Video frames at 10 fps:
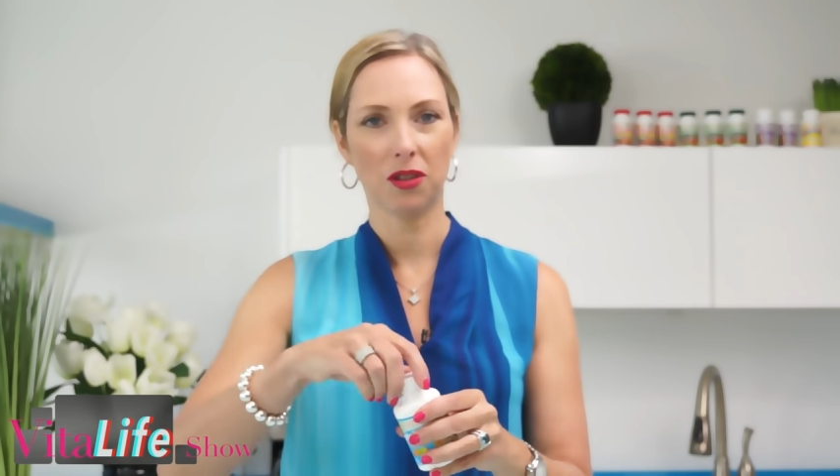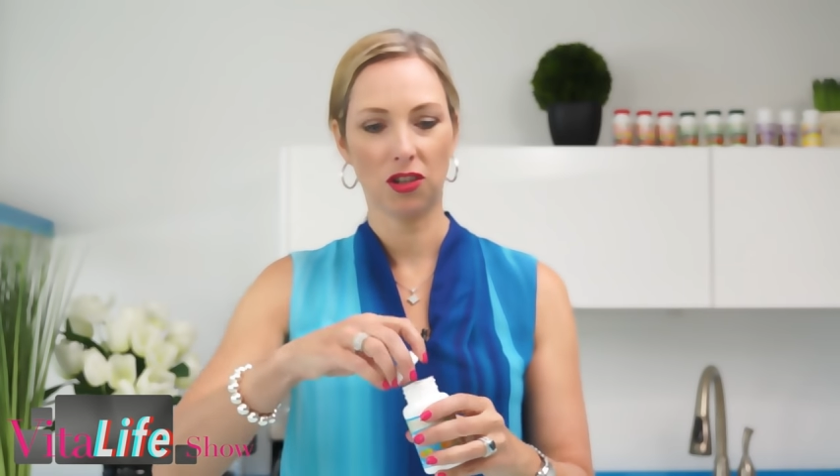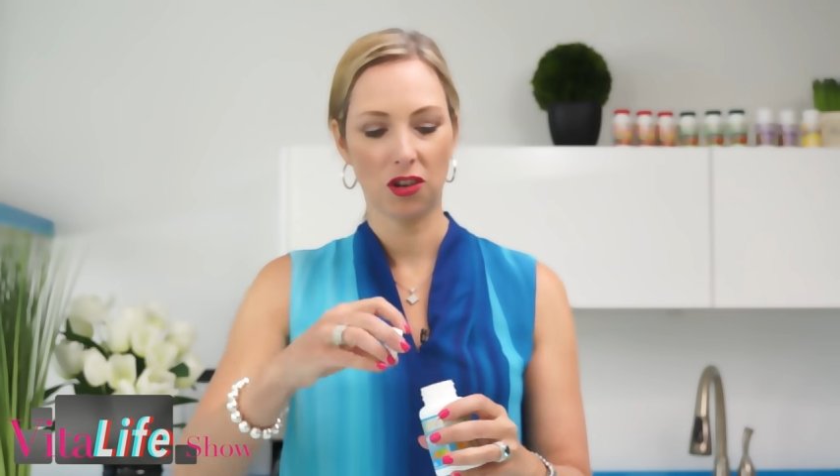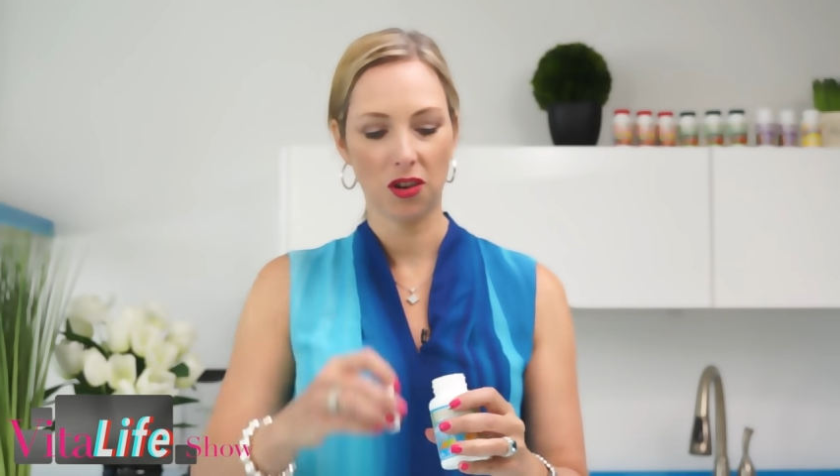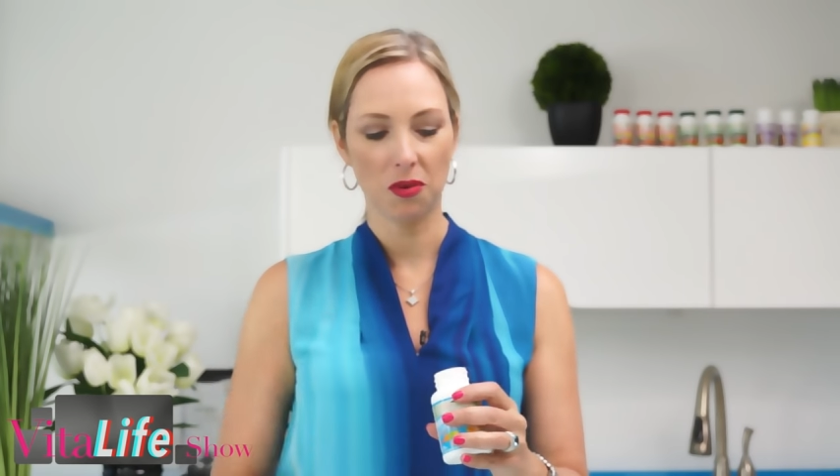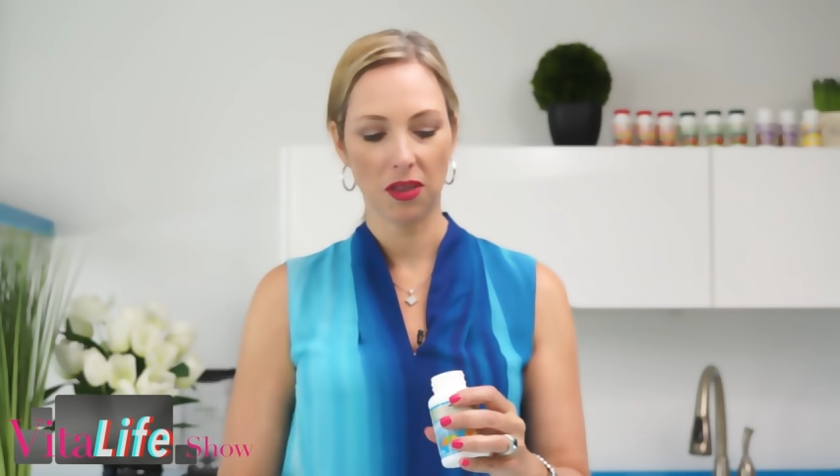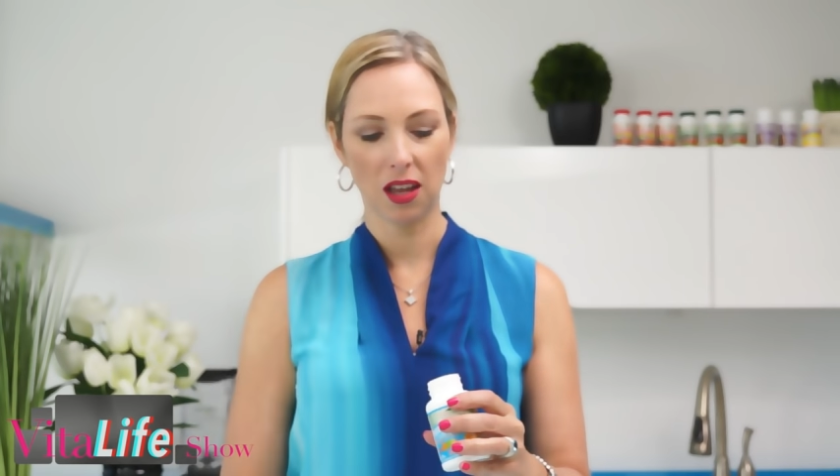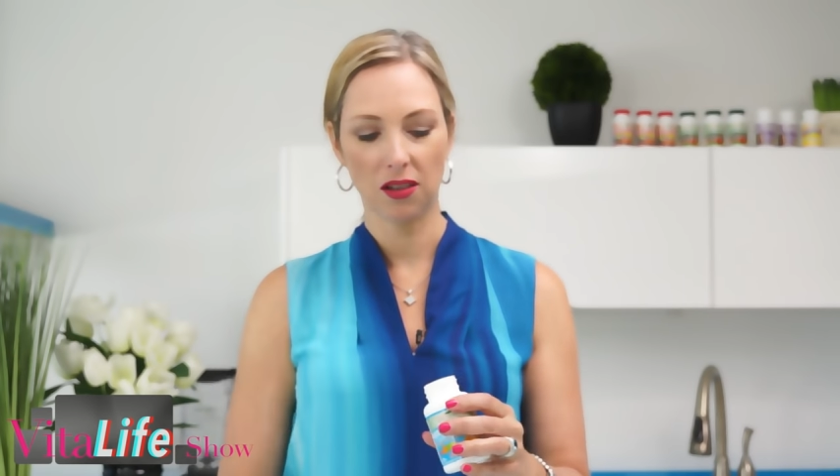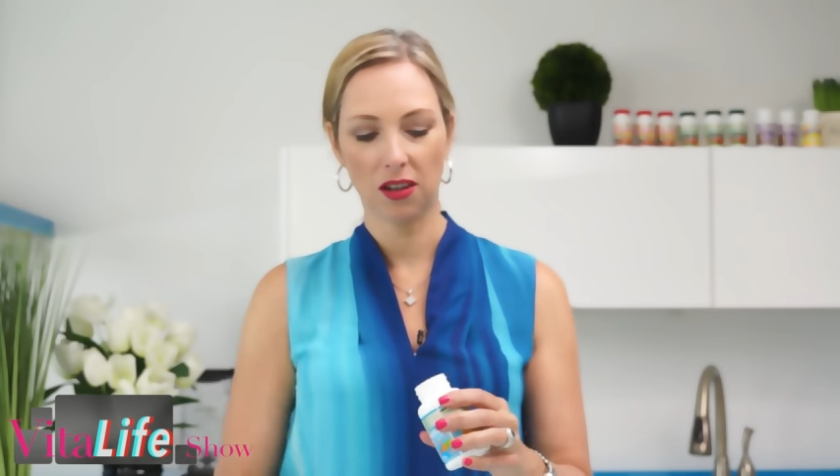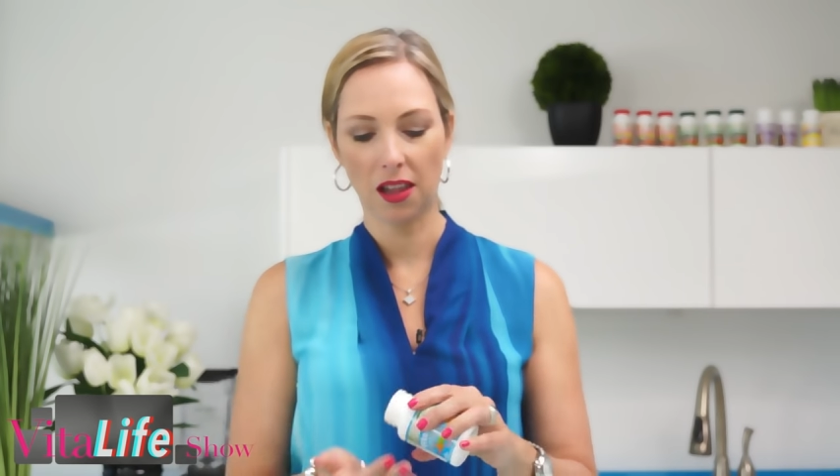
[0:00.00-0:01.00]
I'll show you what
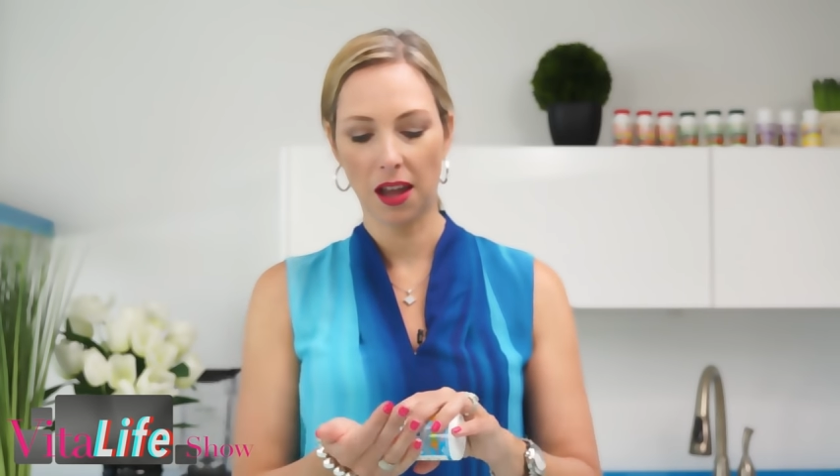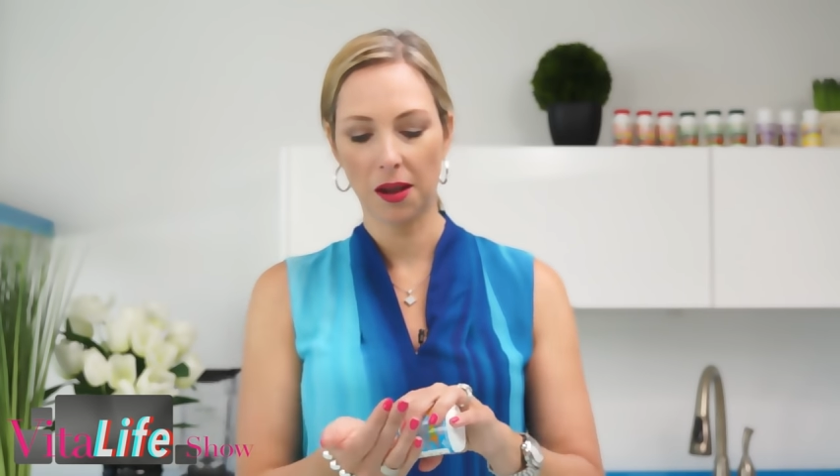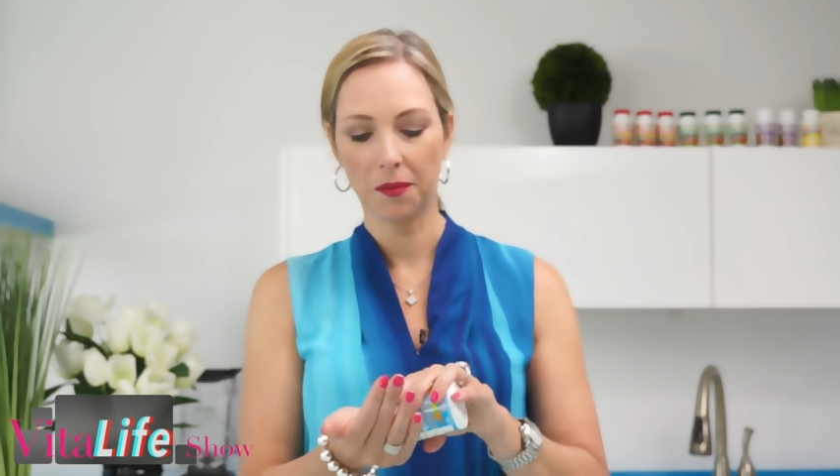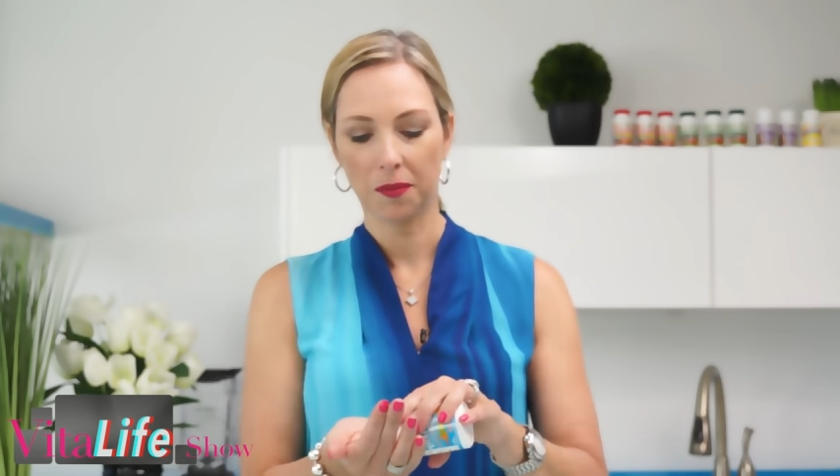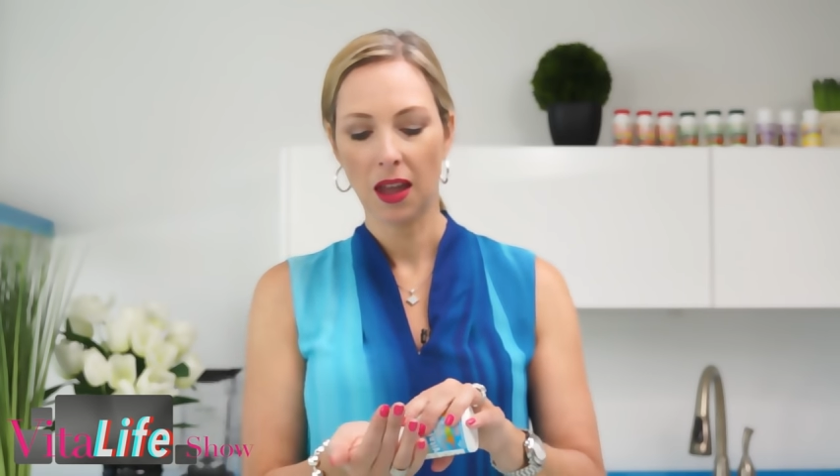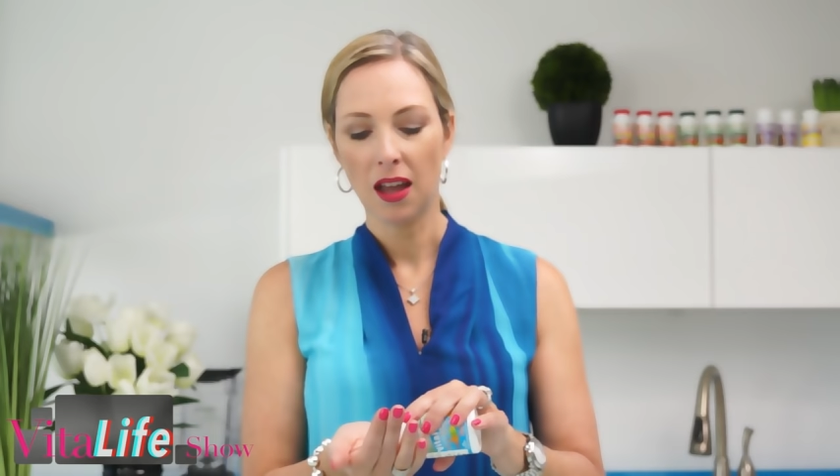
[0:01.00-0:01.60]
they look like.